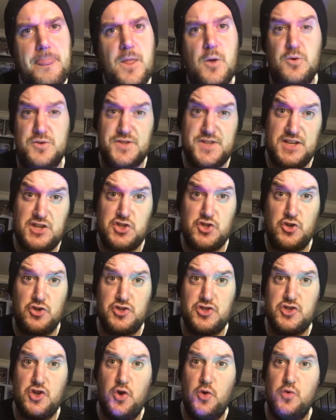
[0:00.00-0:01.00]
what Six Shot
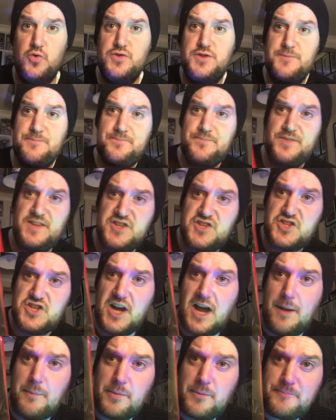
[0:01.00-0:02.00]
showed, this
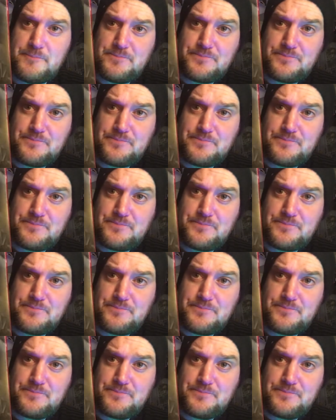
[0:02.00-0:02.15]
chap.